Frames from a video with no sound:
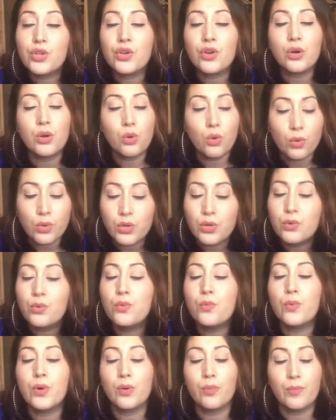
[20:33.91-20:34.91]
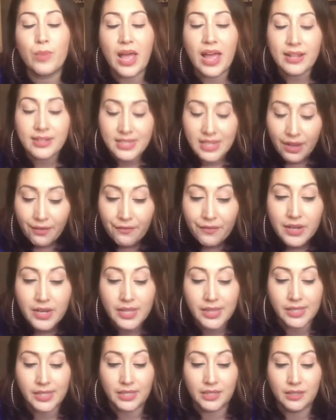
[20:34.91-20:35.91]
you will
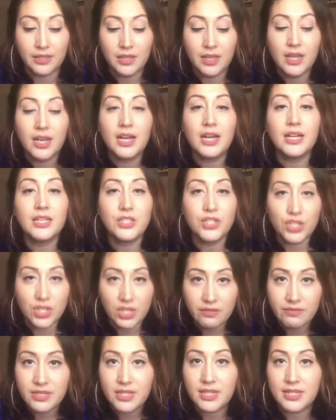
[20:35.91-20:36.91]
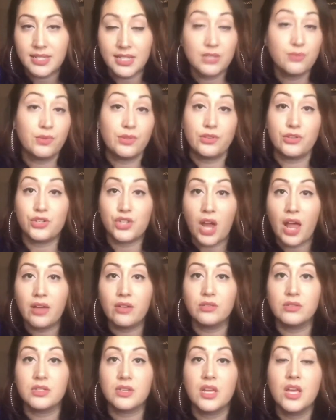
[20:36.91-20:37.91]
definitely achieve success with your
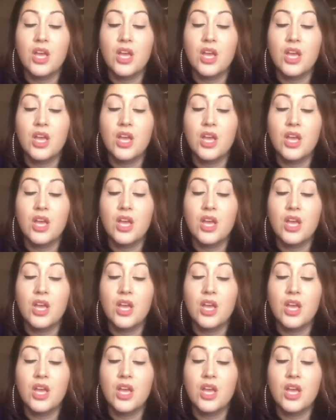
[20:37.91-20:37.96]
child.